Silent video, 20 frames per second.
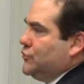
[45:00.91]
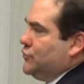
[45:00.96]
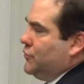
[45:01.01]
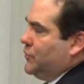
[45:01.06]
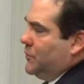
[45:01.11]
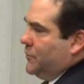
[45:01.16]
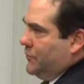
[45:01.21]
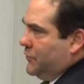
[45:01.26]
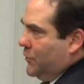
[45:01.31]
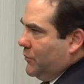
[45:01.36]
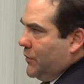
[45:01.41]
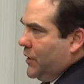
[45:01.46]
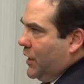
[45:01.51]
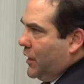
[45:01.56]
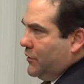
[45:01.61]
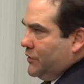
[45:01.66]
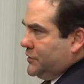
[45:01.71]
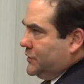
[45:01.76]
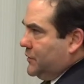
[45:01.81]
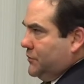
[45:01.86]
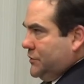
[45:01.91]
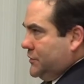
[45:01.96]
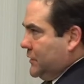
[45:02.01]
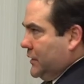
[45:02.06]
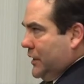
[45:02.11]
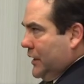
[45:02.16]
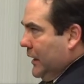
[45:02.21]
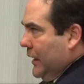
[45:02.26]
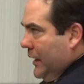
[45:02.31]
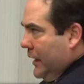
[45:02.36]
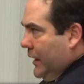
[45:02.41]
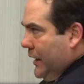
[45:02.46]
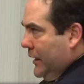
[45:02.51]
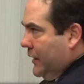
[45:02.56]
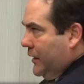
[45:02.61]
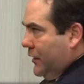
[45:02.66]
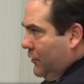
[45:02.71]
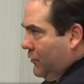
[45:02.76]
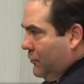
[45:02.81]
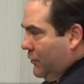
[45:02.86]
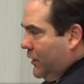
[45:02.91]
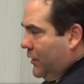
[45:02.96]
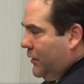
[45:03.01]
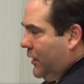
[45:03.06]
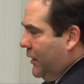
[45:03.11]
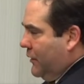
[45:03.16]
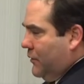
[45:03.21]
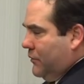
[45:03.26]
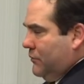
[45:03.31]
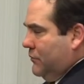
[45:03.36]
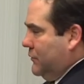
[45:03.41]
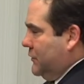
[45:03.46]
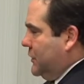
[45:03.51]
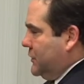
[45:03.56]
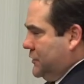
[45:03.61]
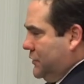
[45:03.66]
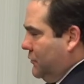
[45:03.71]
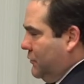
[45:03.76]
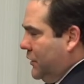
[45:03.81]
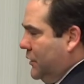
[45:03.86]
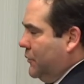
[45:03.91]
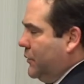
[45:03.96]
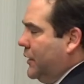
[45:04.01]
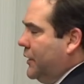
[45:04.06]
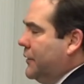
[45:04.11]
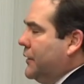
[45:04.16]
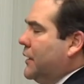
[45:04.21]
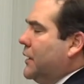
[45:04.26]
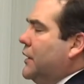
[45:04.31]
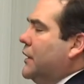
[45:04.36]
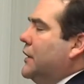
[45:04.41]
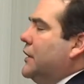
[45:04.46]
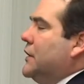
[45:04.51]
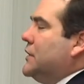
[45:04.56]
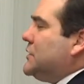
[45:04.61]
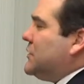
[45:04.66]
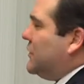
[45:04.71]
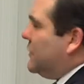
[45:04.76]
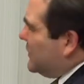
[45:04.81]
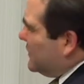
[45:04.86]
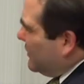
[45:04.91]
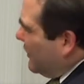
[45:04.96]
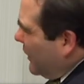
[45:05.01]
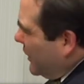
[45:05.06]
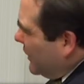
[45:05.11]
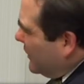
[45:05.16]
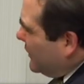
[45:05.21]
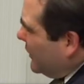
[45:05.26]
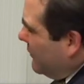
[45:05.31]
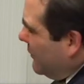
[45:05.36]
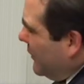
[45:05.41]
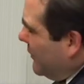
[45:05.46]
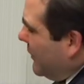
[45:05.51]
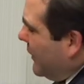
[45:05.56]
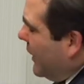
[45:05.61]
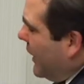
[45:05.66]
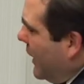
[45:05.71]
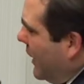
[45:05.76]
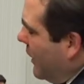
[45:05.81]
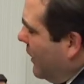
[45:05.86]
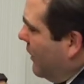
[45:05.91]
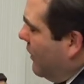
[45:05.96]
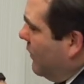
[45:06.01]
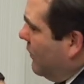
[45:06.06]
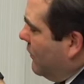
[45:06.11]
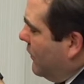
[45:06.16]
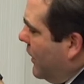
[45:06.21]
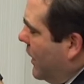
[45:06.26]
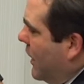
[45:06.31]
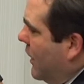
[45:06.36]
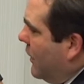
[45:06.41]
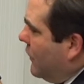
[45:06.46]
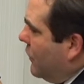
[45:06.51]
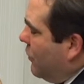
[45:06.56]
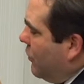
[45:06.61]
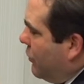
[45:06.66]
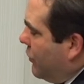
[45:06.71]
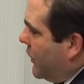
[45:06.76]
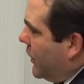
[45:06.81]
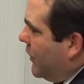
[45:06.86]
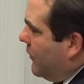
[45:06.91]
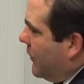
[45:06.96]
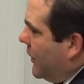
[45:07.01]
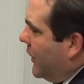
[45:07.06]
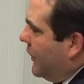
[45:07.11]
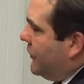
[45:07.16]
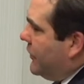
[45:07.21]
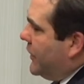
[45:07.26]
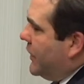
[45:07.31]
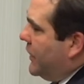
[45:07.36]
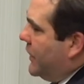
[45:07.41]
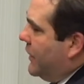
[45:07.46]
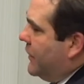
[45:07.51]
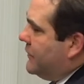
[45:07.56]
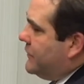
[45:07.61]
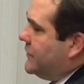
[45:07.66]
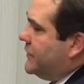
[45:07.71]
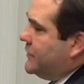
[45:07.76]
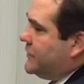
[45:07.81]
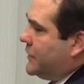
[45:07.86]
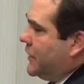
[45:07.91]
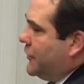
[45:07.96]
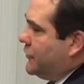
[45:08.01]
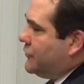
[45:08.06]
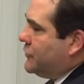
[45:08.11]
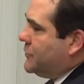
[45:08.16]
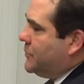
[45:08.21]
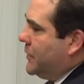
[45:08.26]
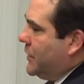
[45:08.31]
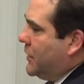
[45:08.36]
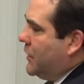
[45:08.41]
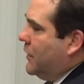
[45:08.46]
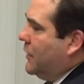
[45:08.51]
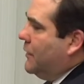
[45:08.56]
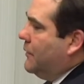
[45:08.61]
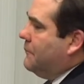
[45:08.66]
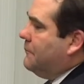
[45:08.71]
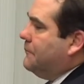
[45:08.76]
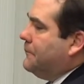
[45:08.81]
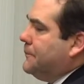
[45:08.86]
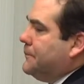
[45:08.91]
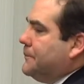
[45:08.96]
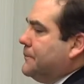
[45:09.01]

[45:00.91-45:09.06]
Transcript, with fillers: form of democracy, which I, I agree, I don't disagree with so talk a little bit about how how you think about that as these countries become